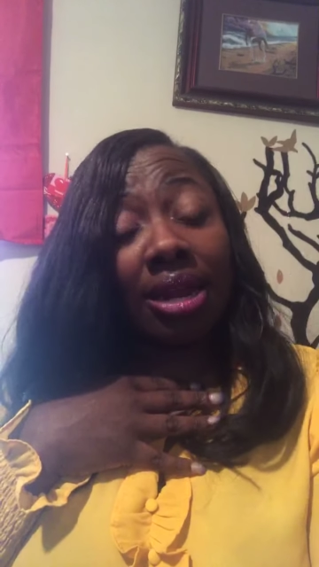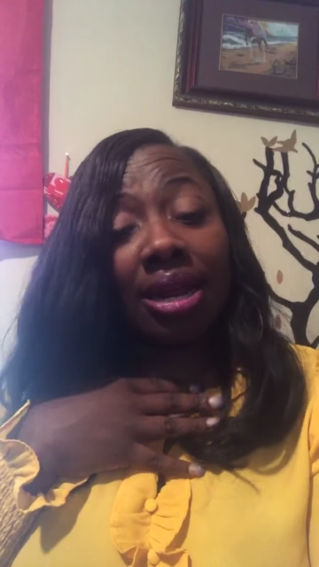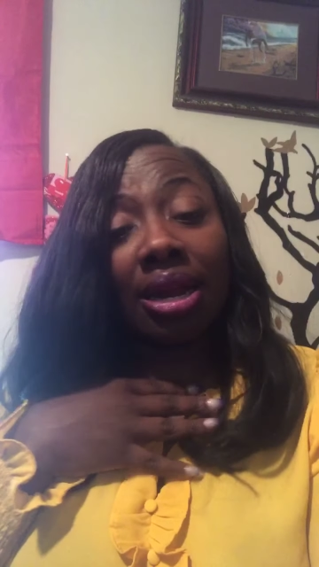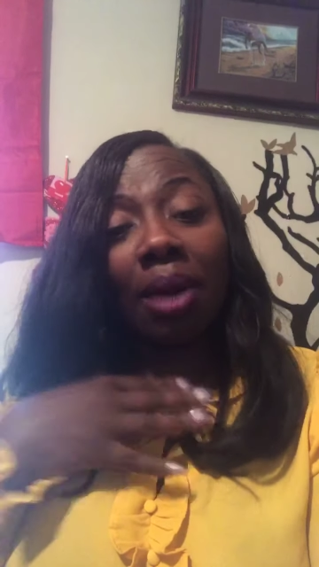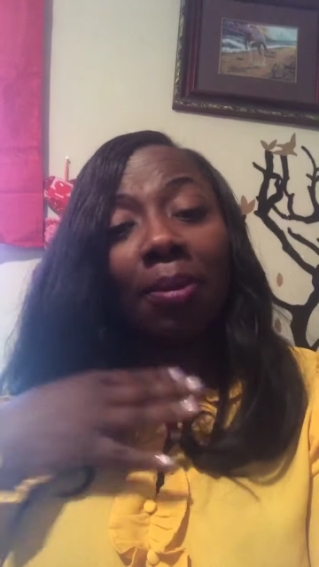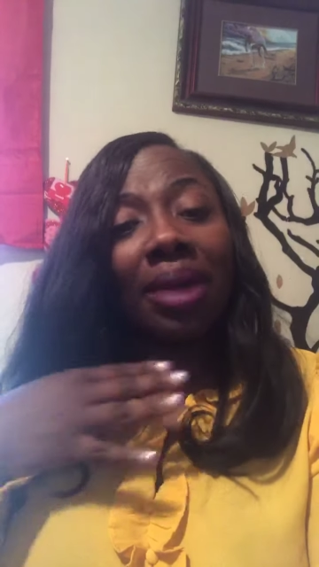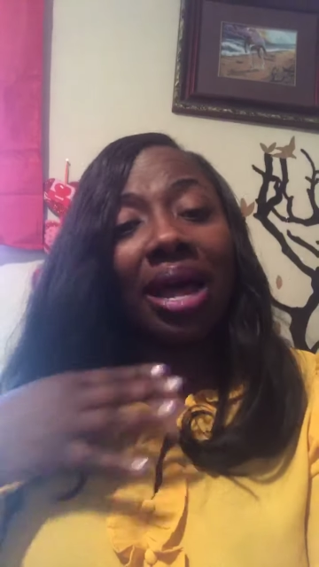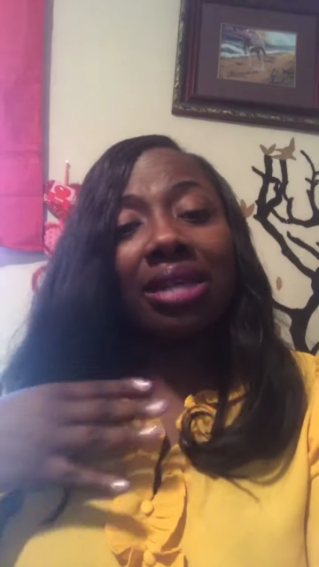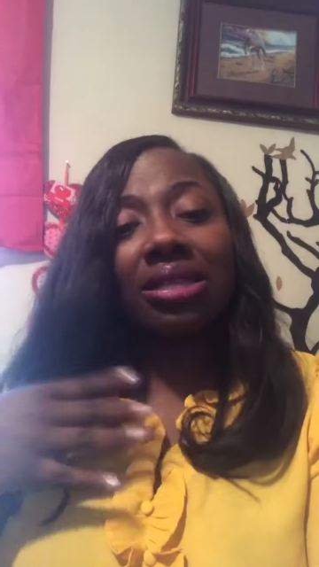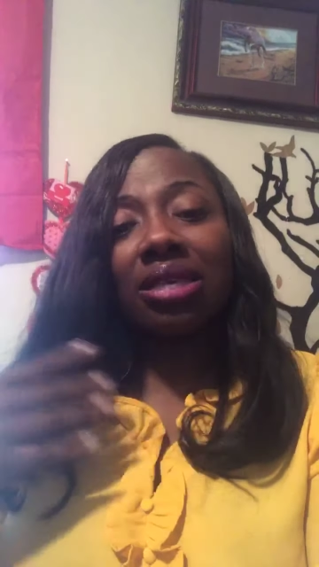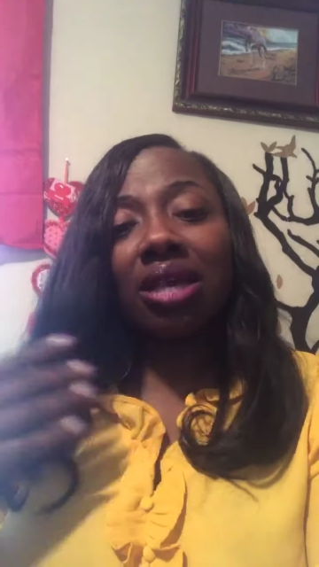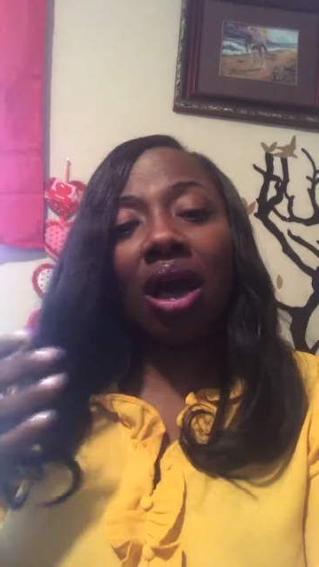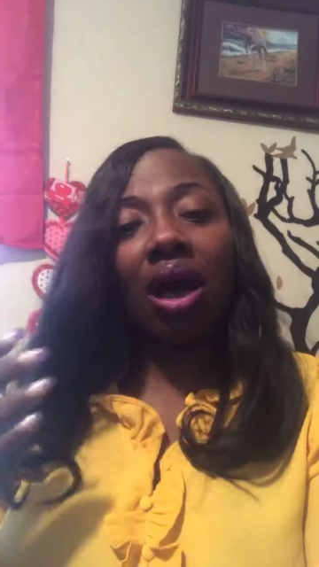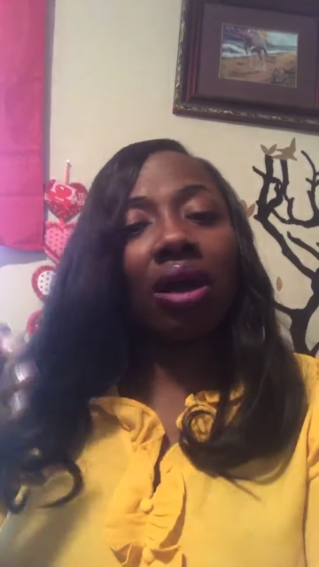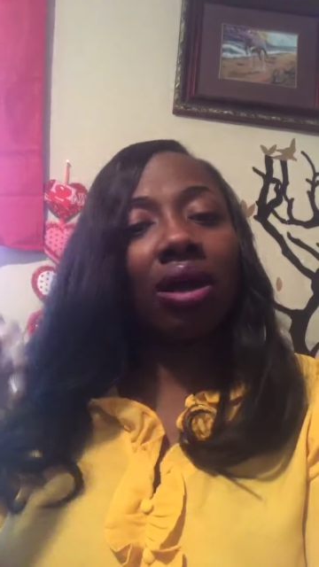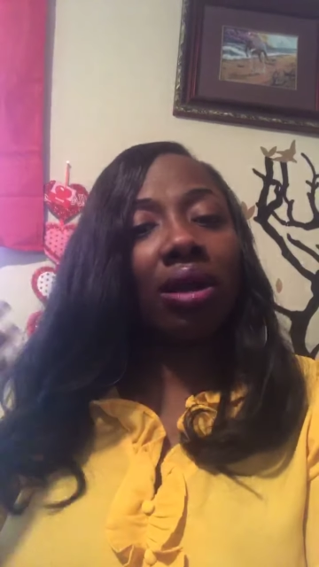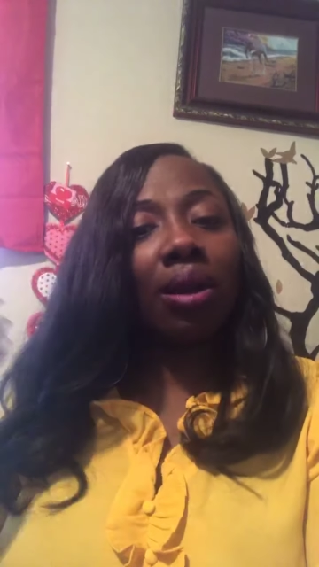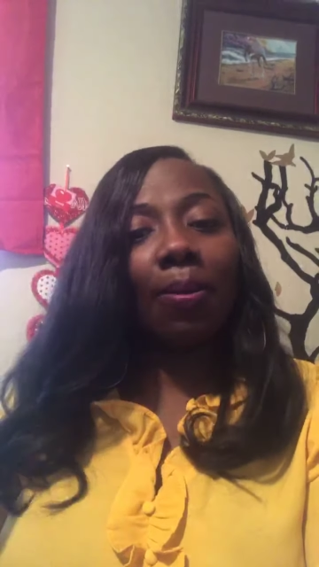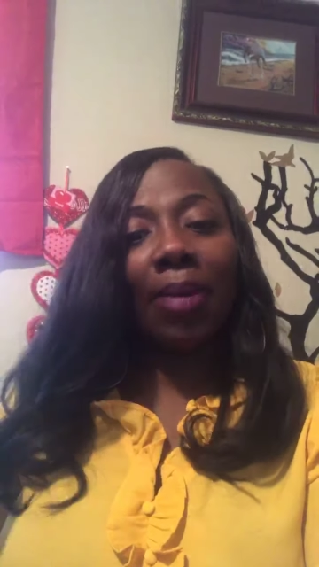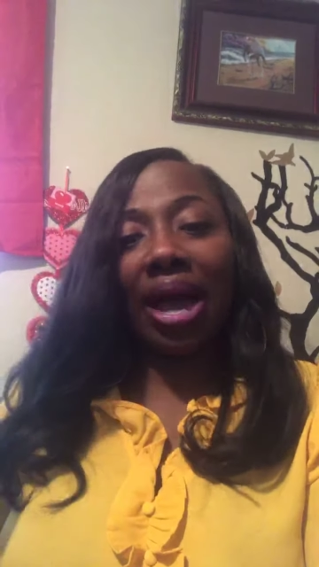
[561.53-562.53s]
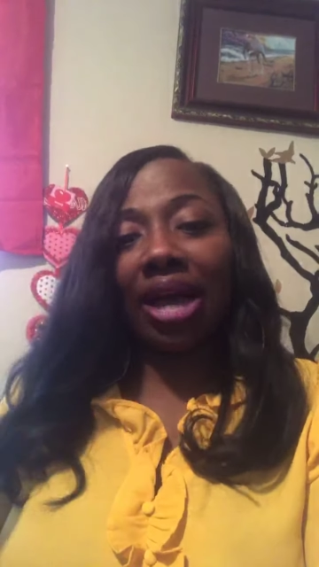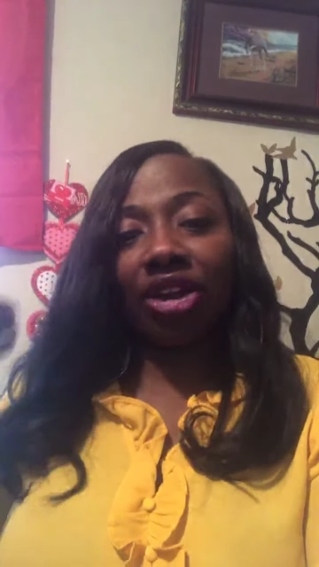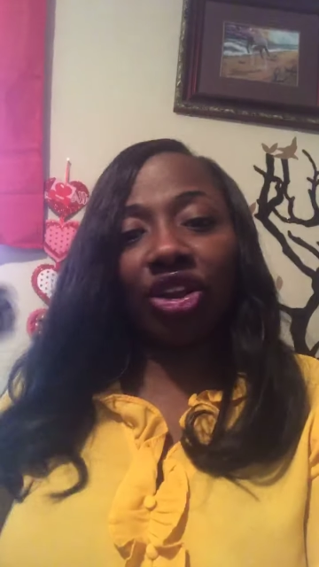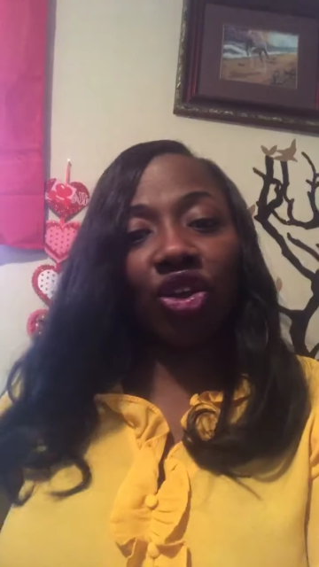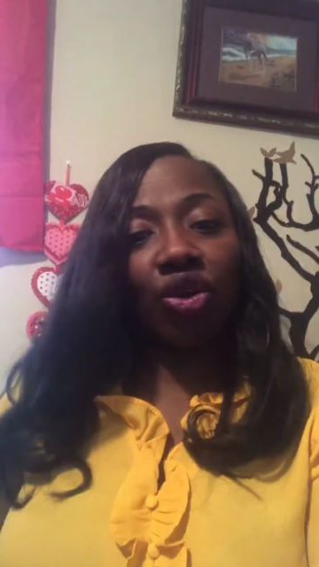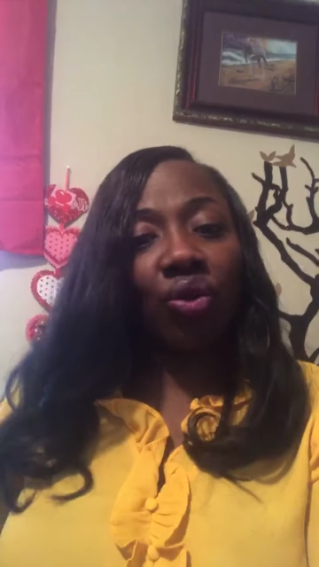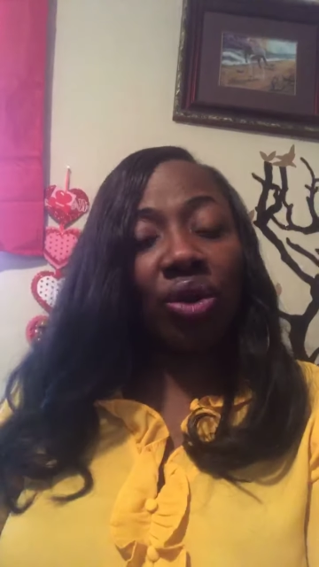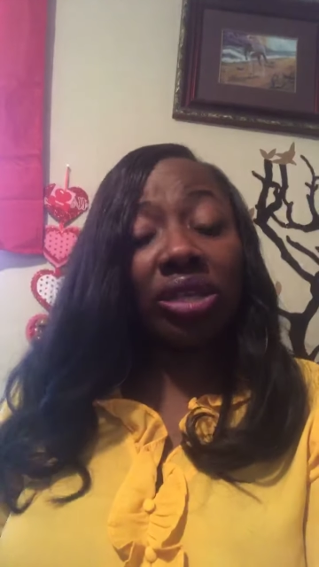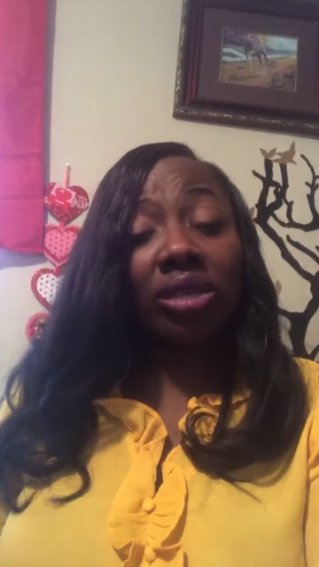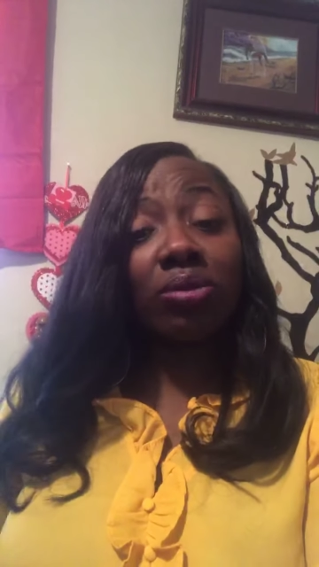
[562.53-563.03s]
And I'm not talking about degrees.